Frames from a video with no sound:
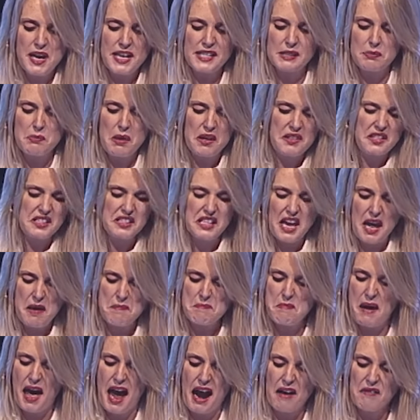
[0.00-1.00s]
his mother's
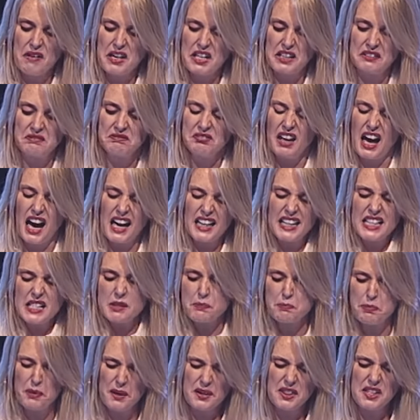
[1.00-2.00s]
name Mary and
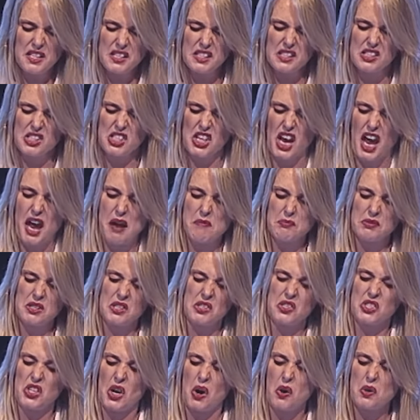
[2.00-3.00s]
his brothers
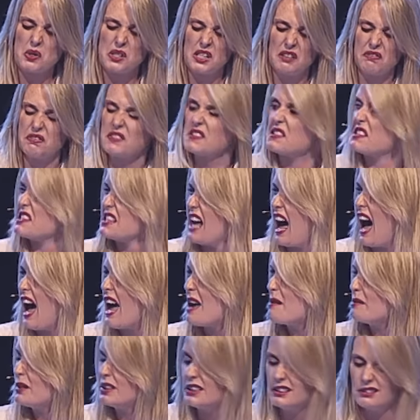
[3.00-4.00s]
James and Joseph and
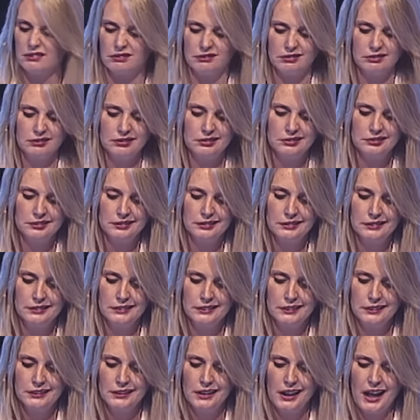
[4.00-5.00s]
Simon and
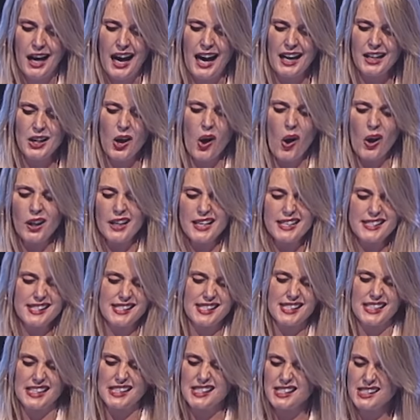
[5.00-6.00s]
all his
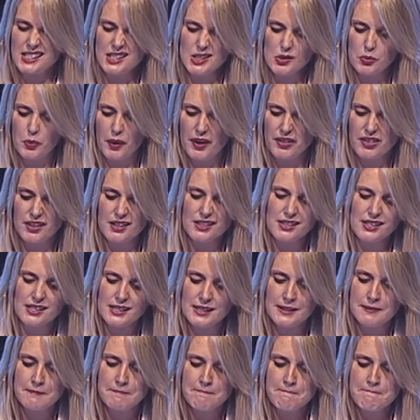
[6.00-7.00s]
sisters with
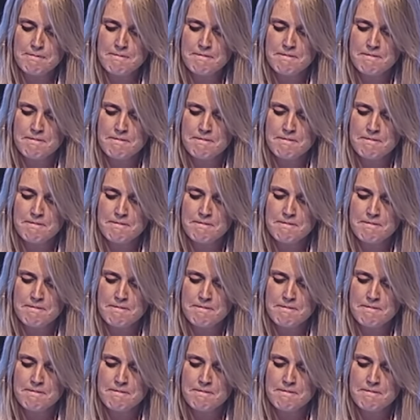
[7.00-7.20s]
us?